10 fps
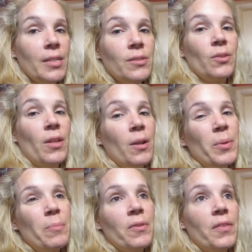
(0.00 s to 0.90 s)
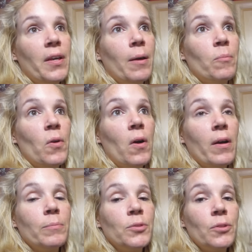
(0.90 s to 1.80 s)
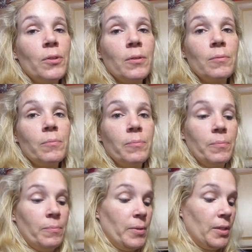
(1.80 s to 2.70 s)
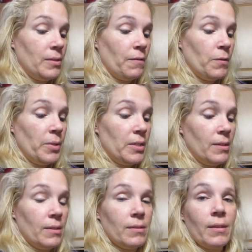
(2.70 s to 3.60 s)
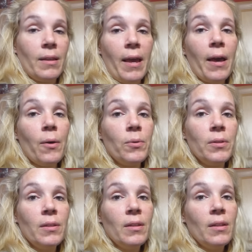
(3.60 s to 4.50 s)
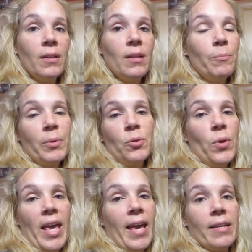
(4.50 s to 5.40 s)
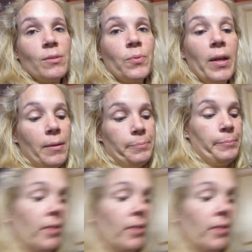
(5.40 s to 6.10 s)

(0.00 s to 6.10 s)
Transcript: so a lot of people think I'm wrong, I'm sure, because everybody says cacao. But who cares, right?